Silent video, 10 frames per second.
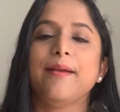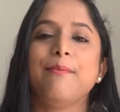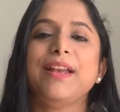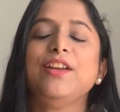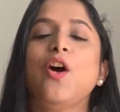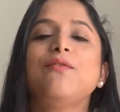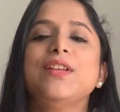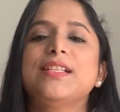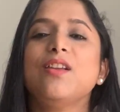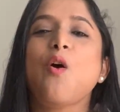Many of
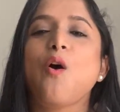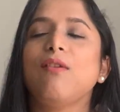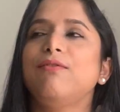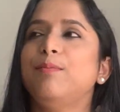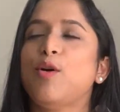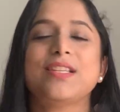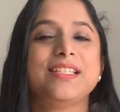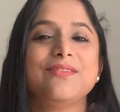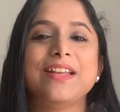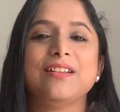these law of
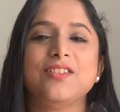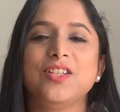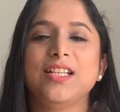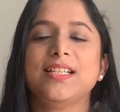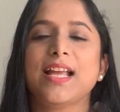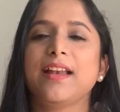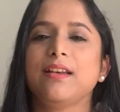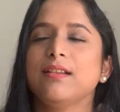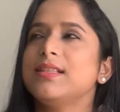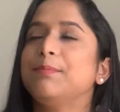positive energies
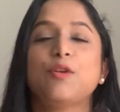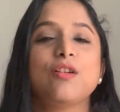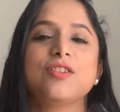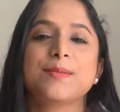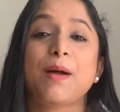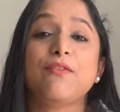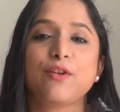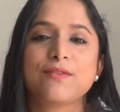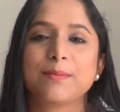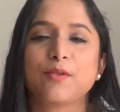and subconscious power
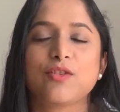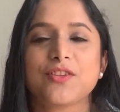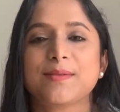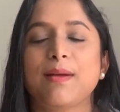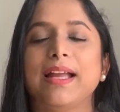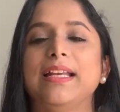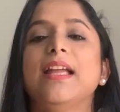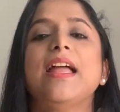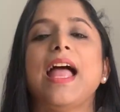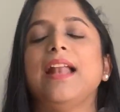of subconscious mind,
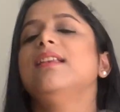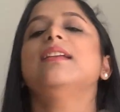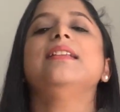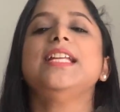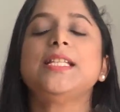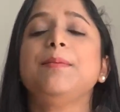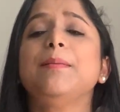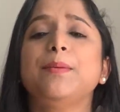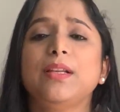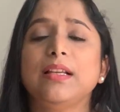and these
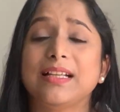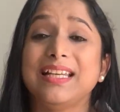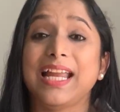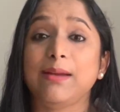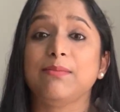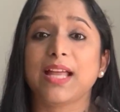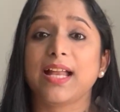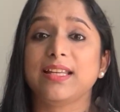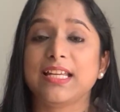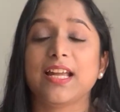people claim
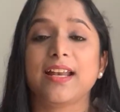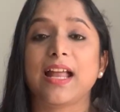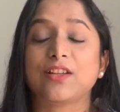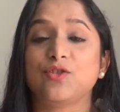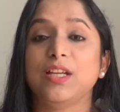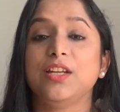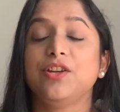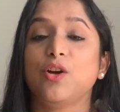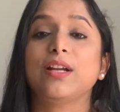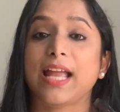that they can actually
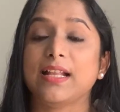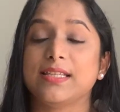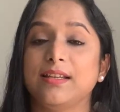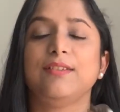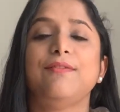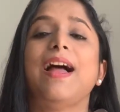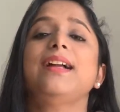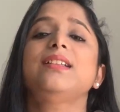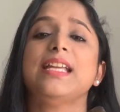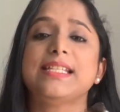cure cancer. The
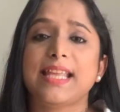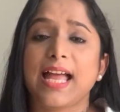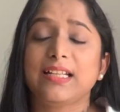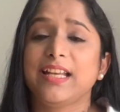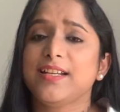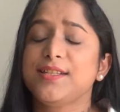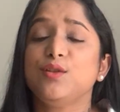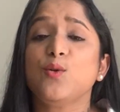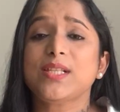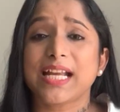fact is that there is
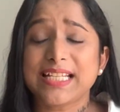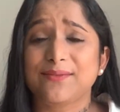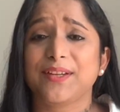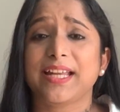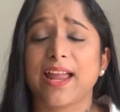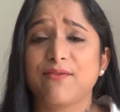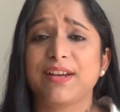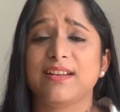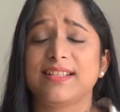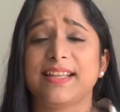no scientific
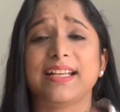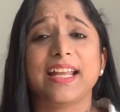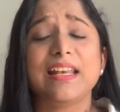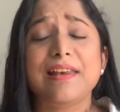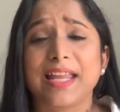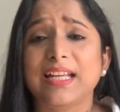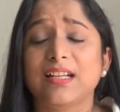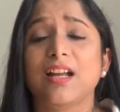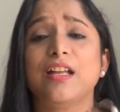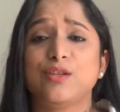evidence that can
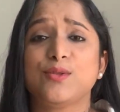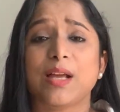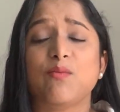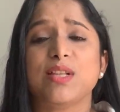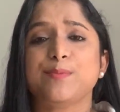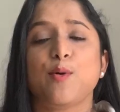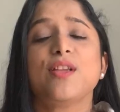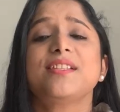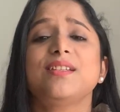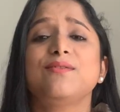link to someone's
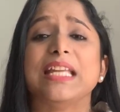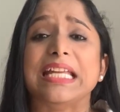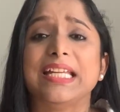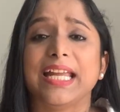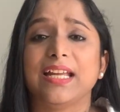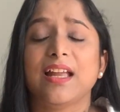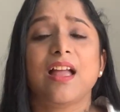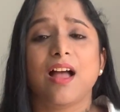positive thinking